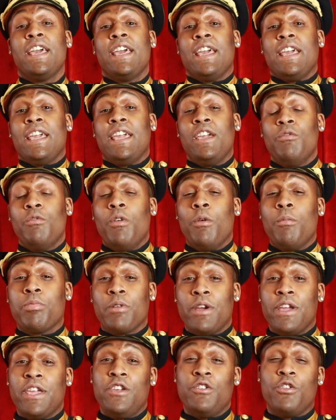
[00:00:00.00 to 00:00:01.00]
He will
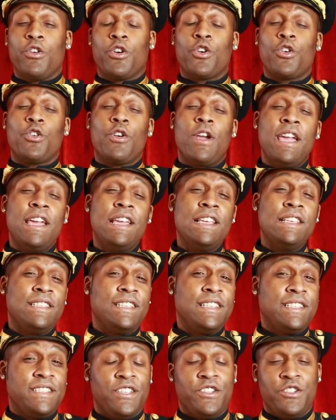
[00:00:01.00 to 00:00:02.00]
bring you
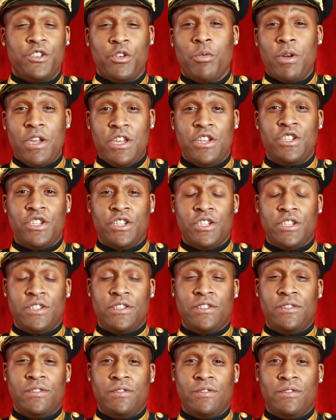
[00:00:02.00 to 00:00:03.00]
crazy
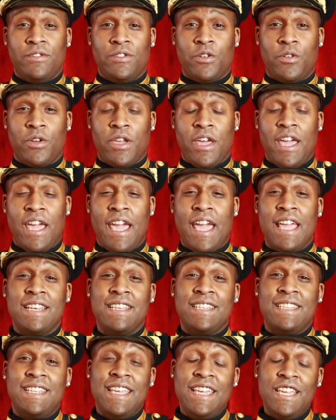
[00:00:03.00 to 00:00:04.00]
situations, okay,
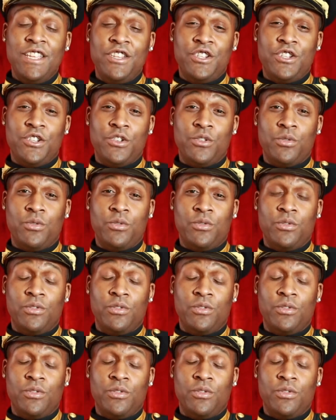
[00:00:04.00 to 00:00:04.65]
and teach you